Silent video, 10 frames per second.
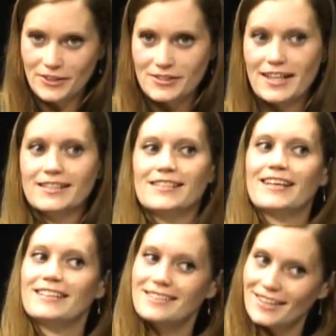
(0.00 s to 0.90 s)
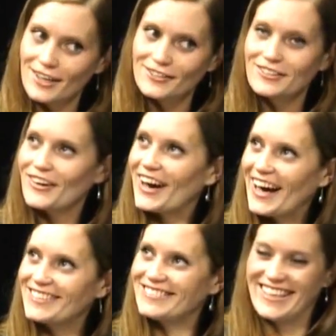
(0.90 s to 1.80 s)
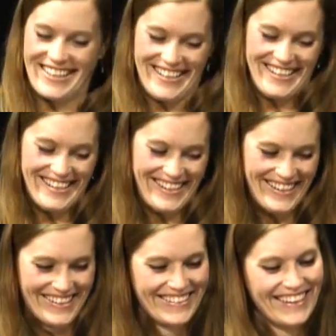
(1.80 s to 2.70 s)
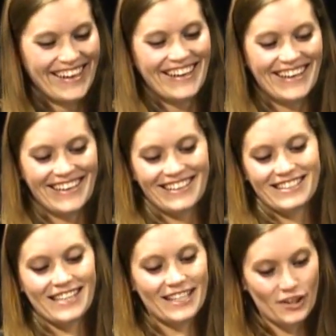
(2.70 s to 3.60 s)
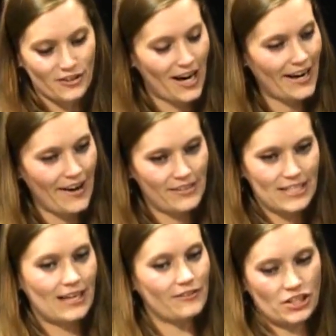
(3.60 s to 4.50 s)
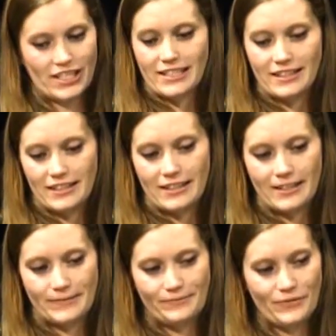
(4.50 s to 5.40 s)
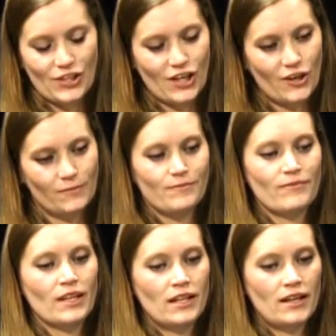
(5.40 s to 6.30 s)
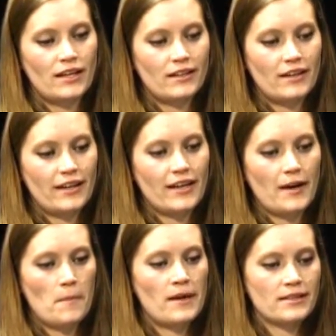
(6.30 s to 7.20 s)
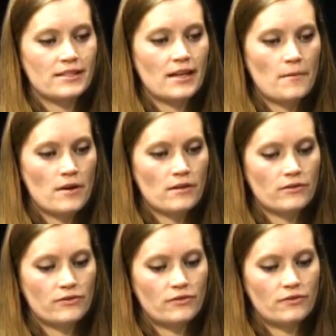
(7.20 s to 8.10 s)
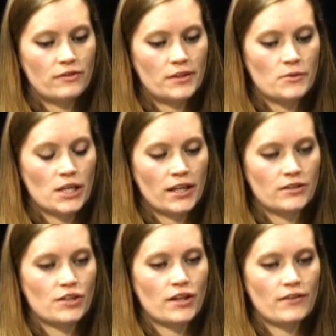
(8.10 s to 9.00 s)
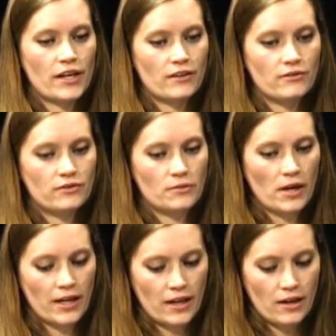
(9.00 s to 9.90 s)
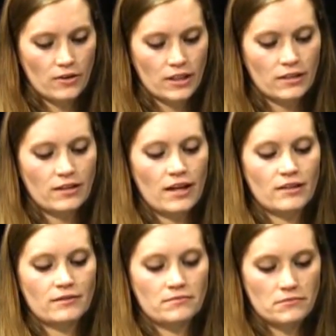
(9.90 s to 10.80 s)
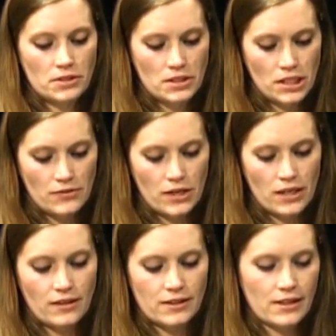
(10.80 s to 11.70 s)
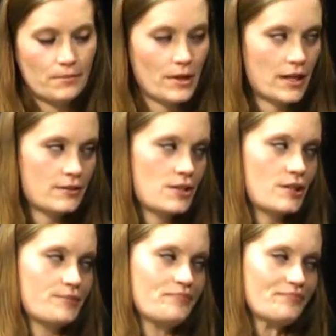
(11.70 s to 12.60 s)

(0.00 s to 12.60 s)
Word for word: news last night, and I said, oh, okay, because uh, I do not have a television. Um, so, I, I think I miss some of the more conservative radio and, and TV that's up there. So